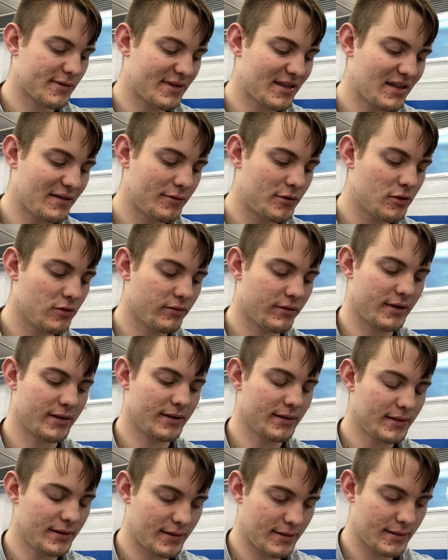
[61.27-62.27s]
kind of 2
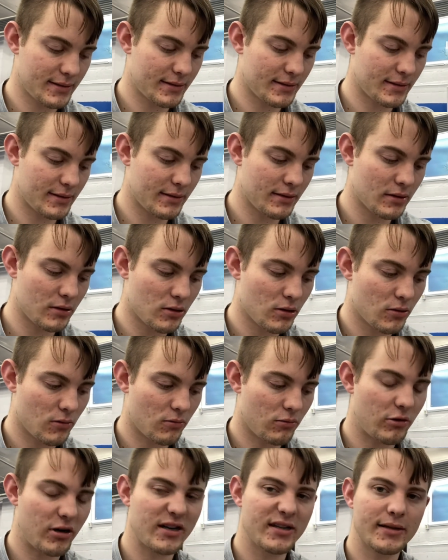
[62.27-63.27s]
reasons.
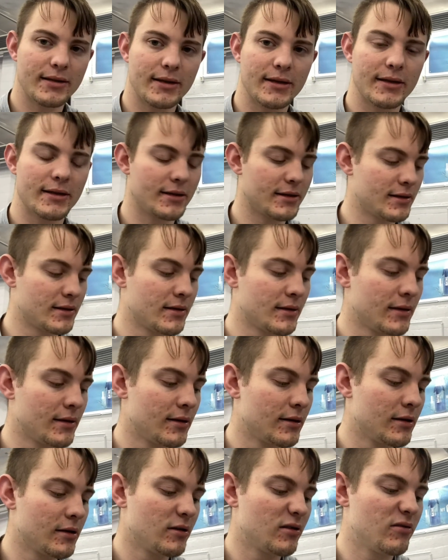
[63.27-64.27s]
One is
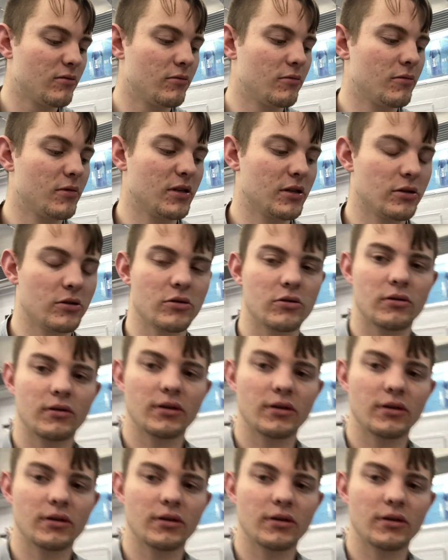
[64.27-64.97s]
when you